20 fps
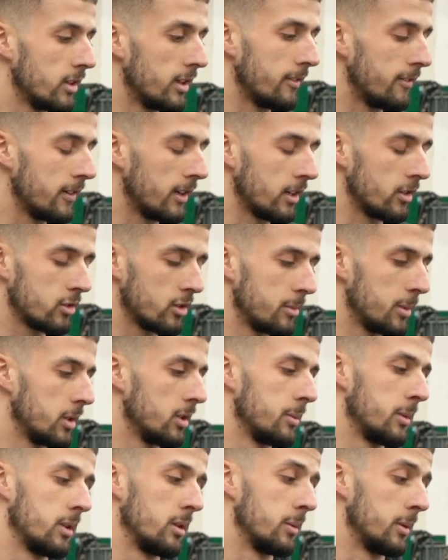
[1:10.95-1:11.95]

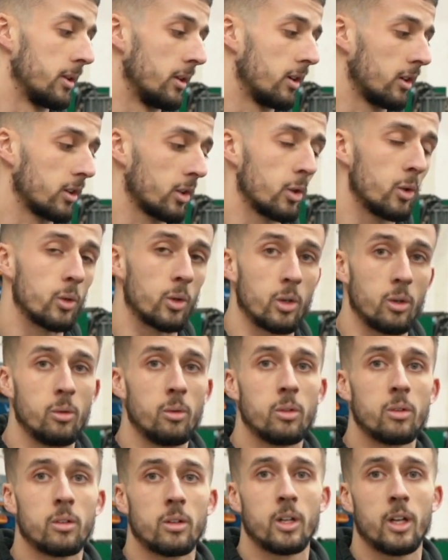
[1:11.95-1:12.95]

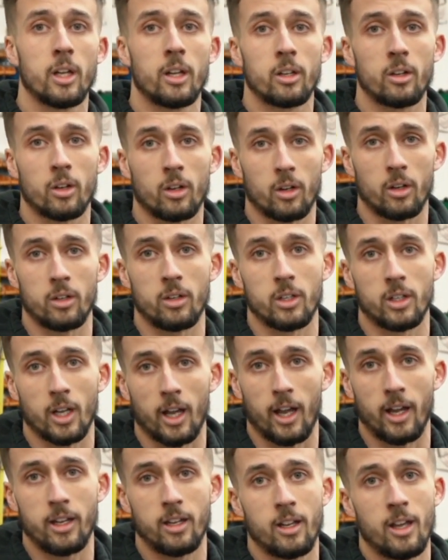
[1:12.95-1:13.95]

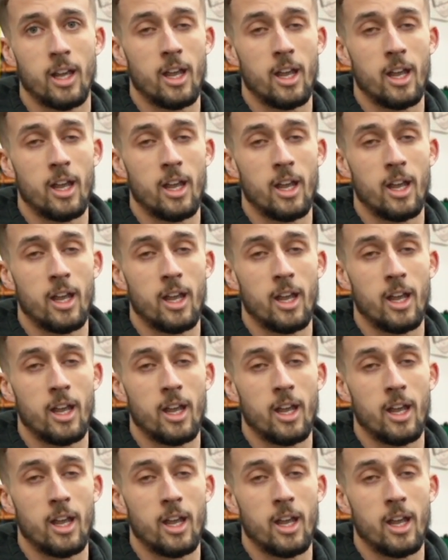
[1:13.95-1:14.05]
www.google.co.uk,